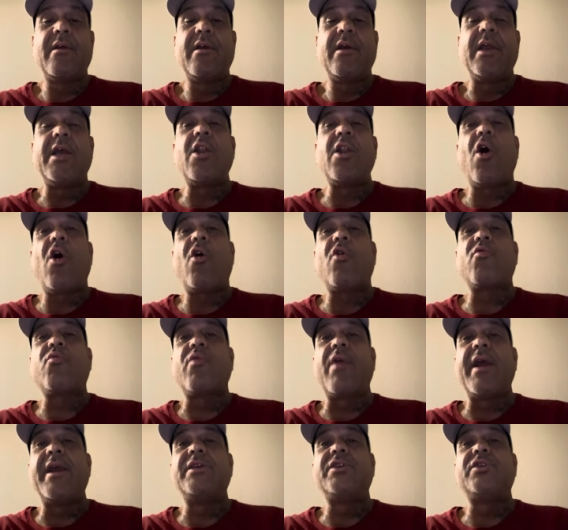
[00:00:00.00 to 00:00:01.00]
And all
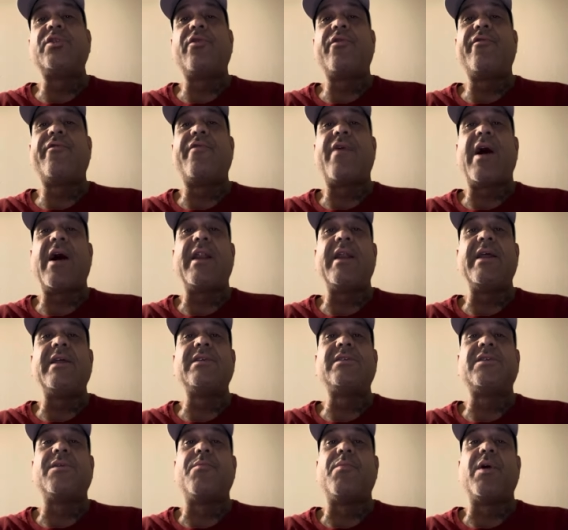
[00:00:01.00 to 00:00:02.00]
racial
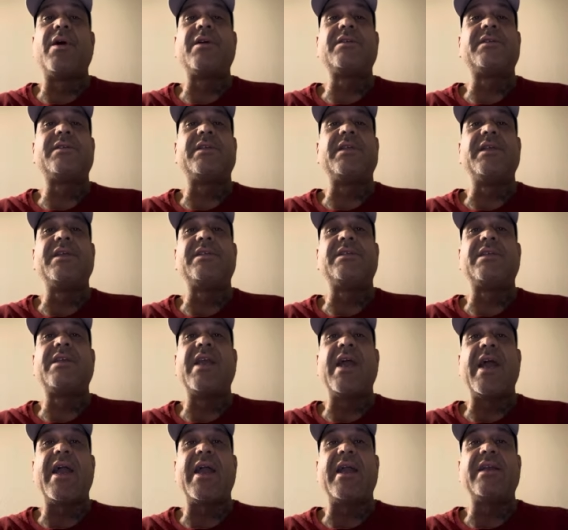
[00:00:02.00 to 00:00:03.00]
violence amongst these
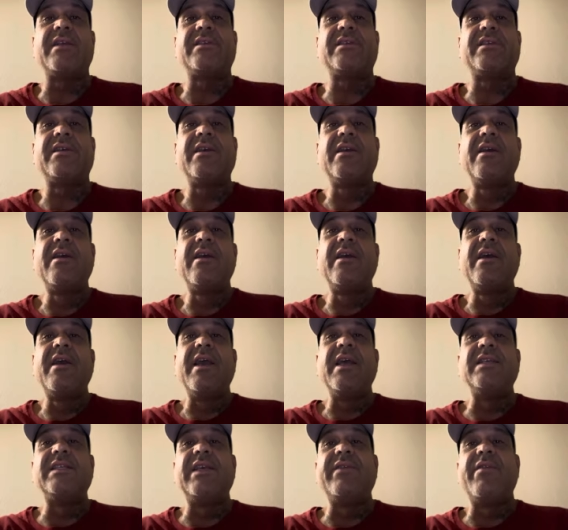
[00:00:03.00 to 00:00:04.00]
gangs
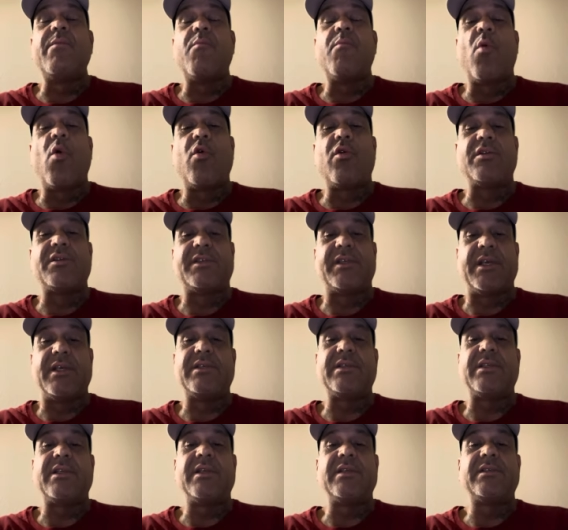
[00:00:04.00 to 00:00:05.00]
is even more
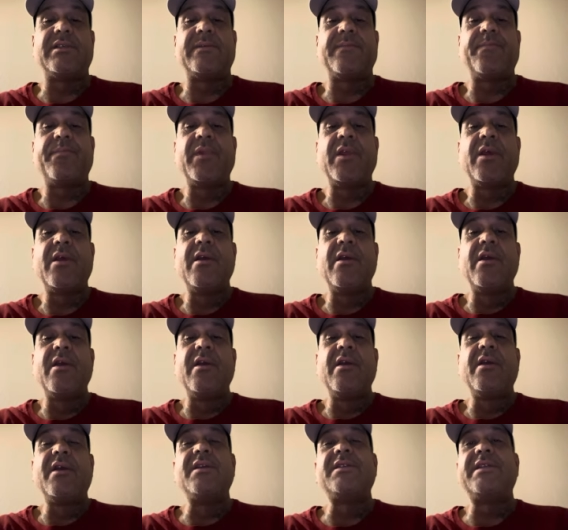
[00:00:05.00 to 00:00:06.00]
senseless,
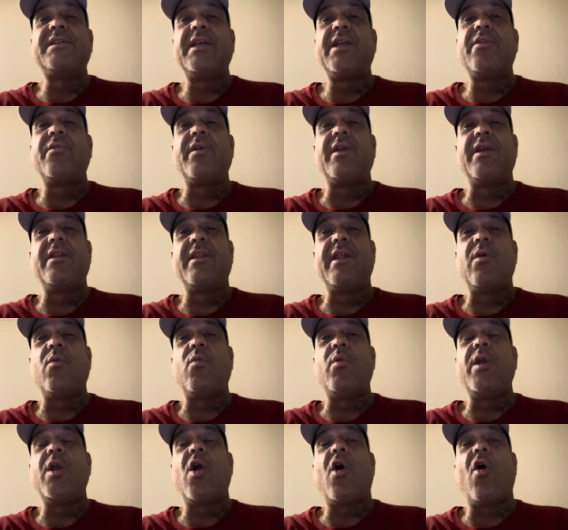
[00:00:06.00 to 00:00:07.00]
considering that
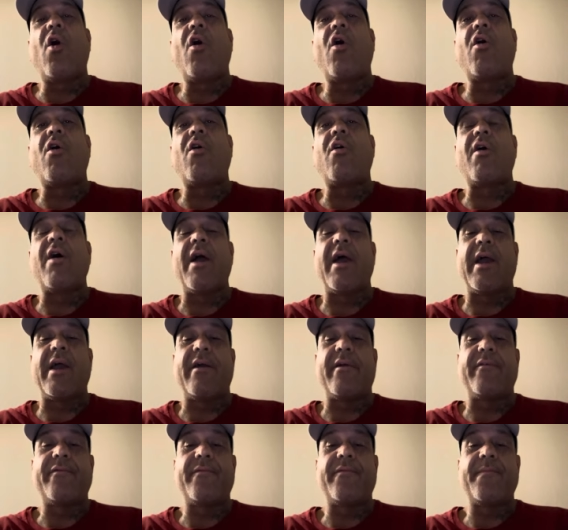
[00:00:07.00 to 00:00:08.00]
we all
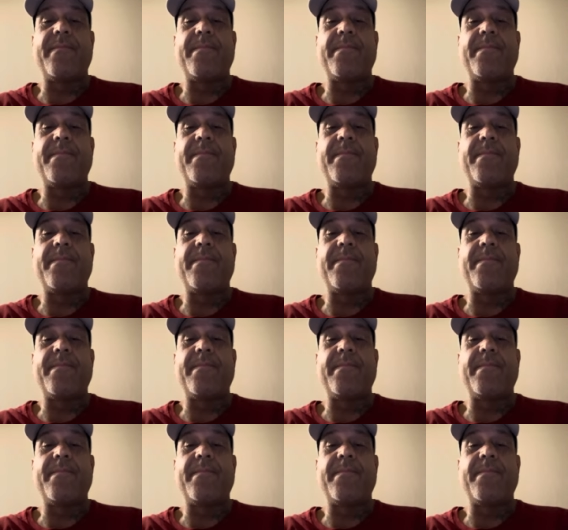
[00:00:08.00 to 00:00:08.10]
have